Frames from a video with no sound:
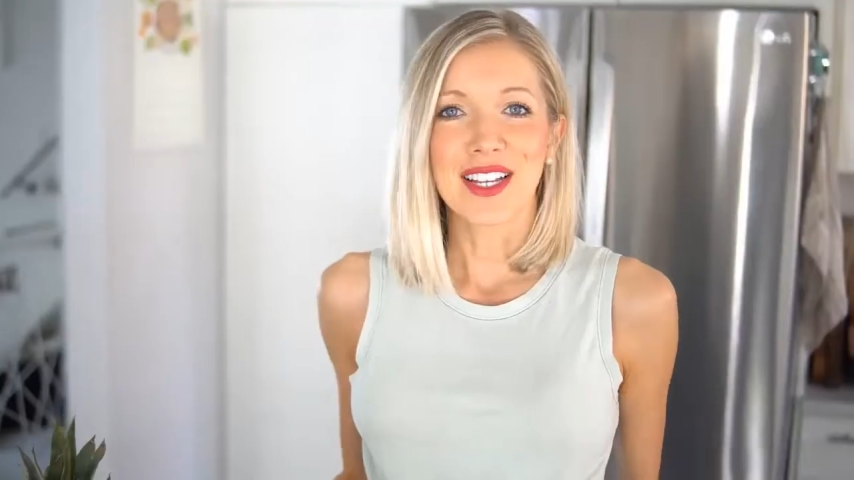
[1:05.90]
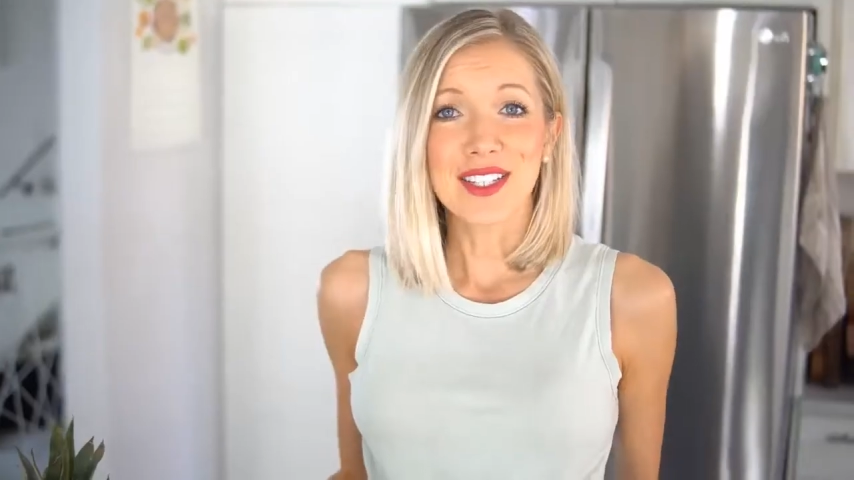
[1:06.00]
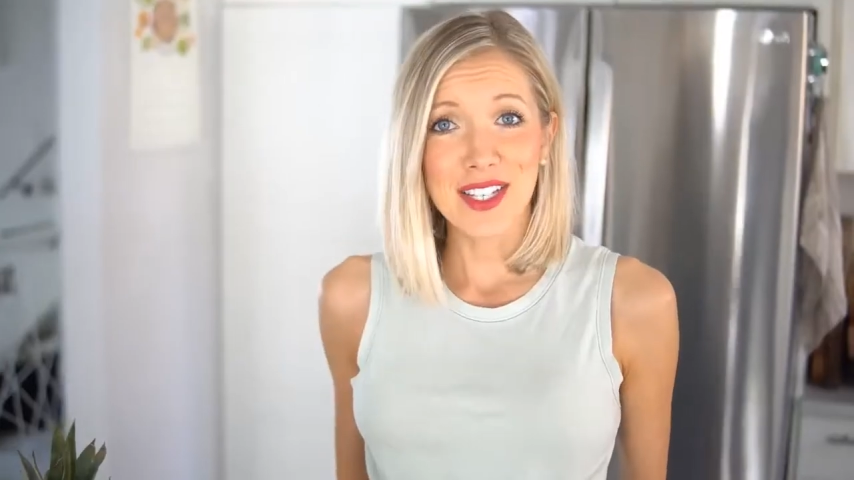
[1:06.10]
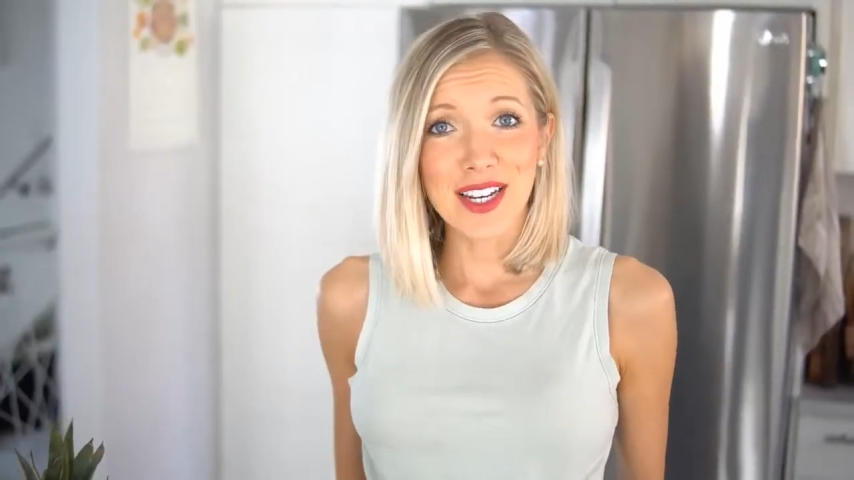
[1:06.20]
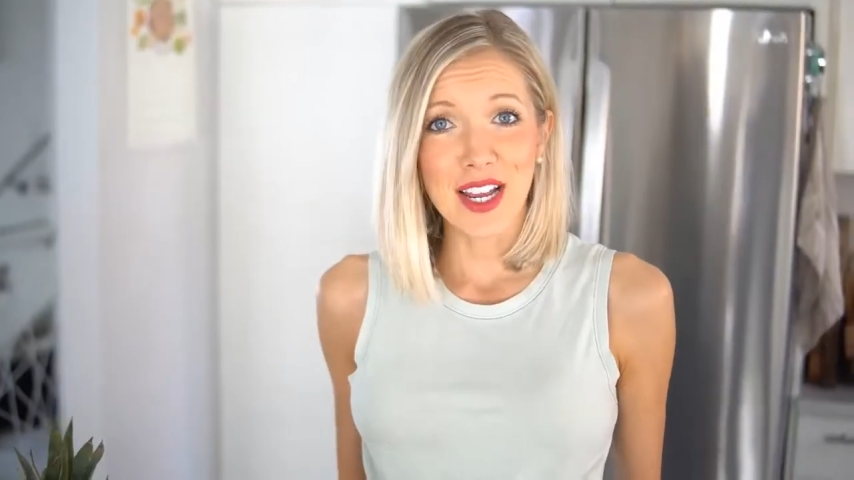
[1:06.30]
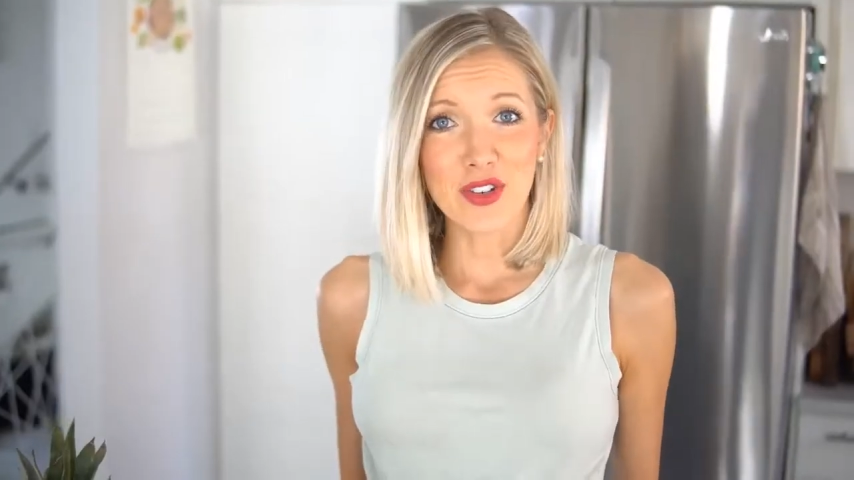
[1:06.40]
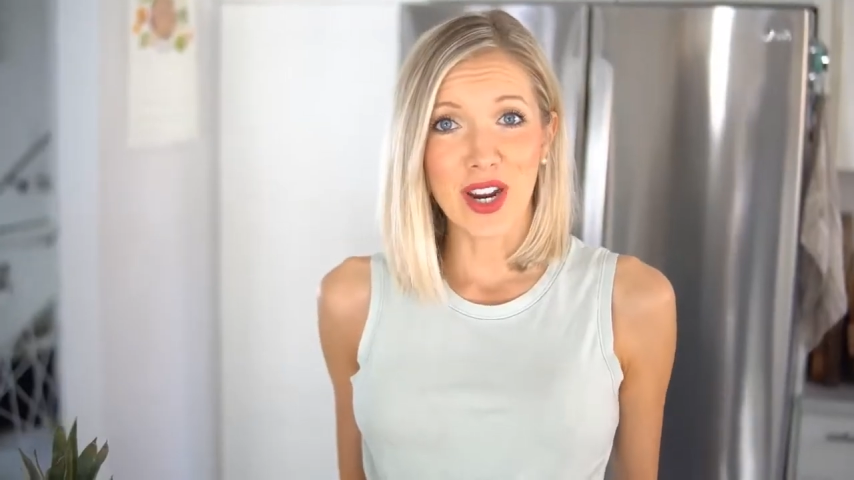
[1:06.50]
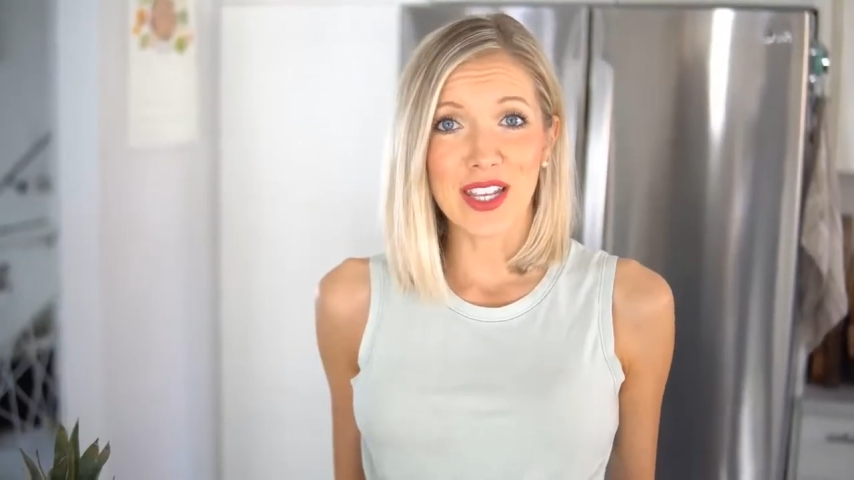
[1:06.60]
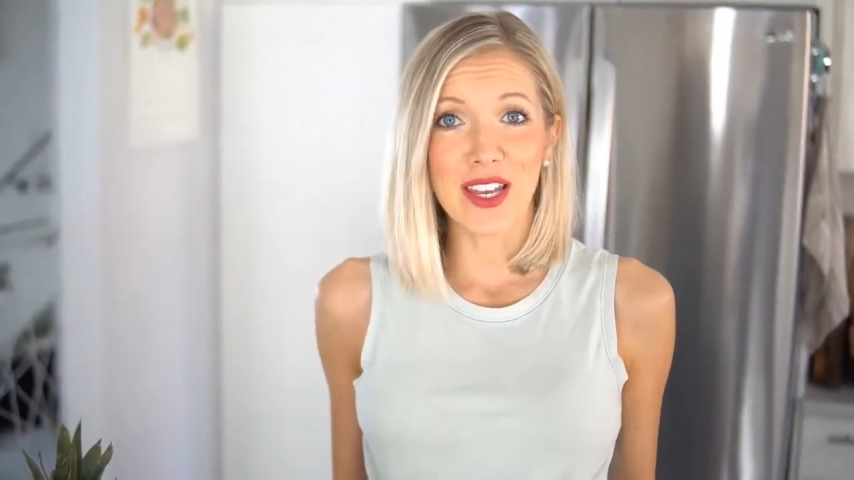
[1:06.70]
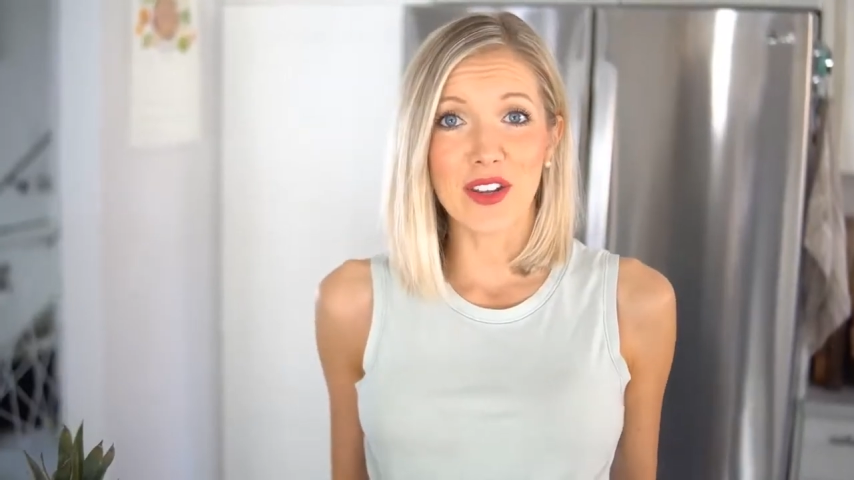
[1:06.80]
Dusty and I
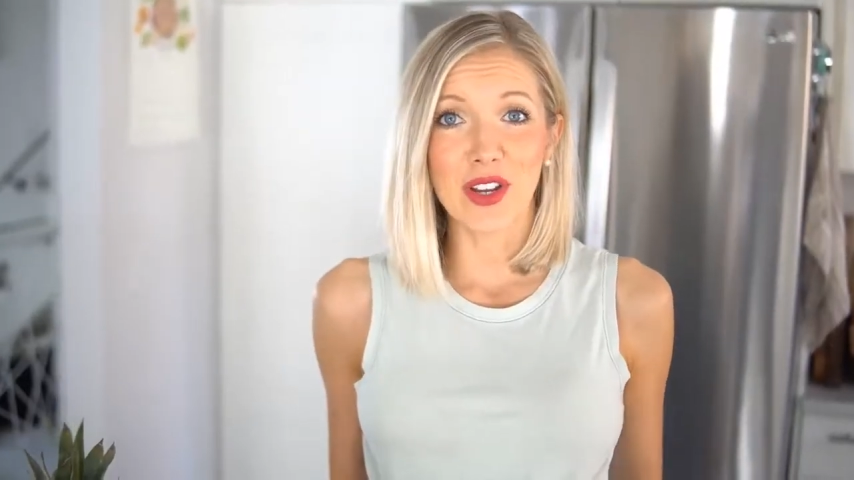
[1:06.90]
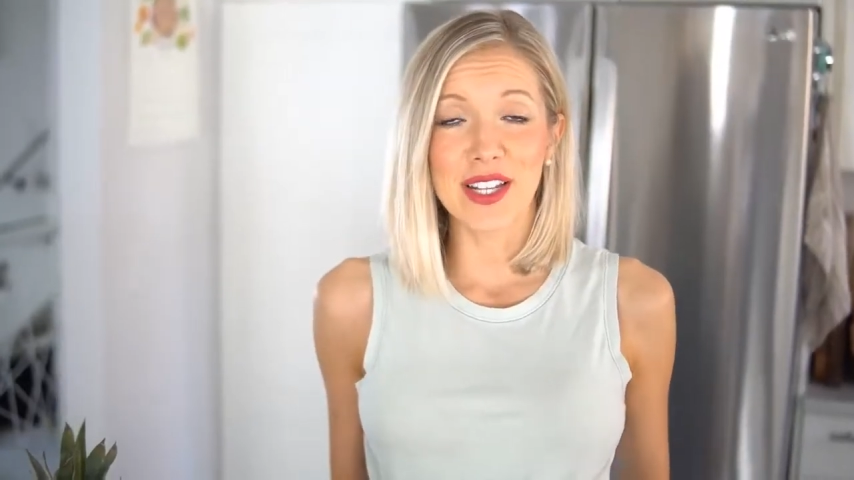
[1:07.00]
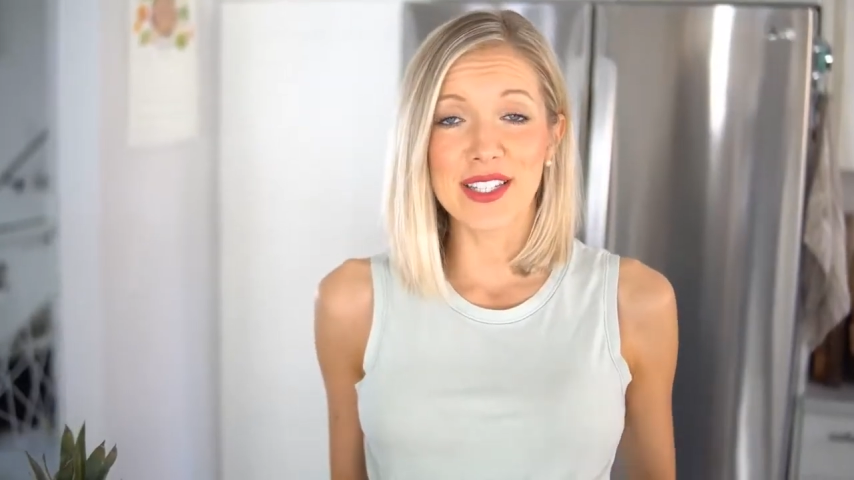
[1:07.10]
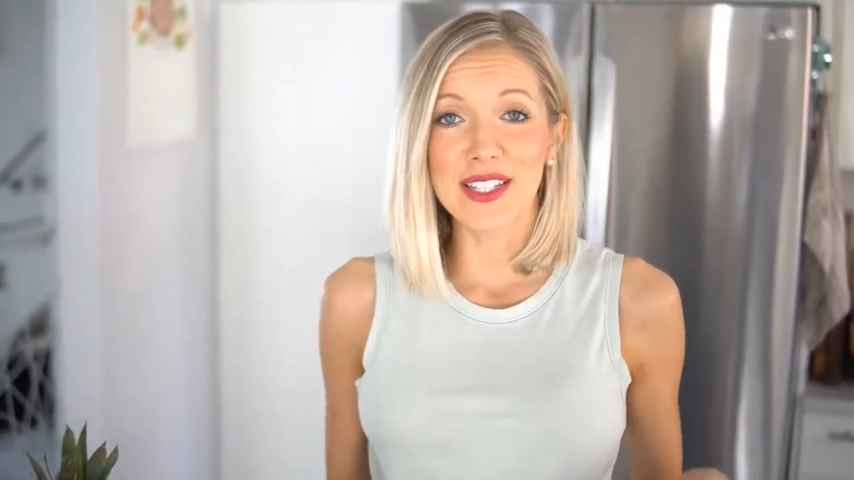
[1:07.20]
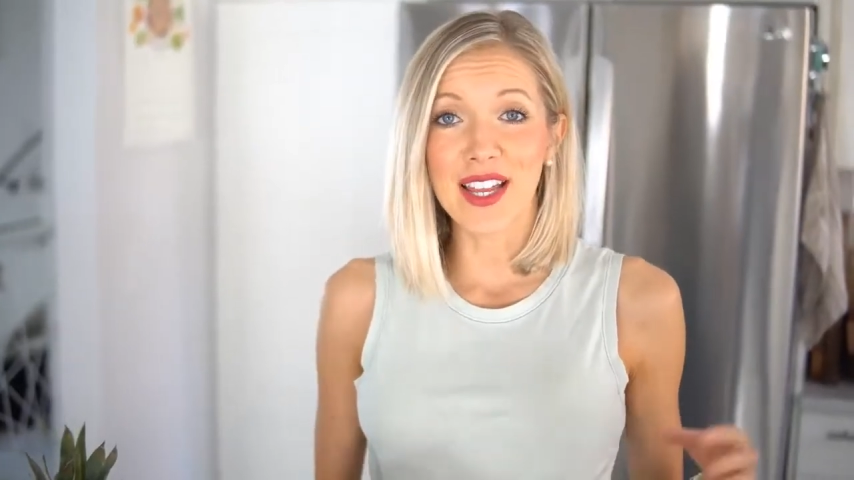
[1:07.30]
try to get greens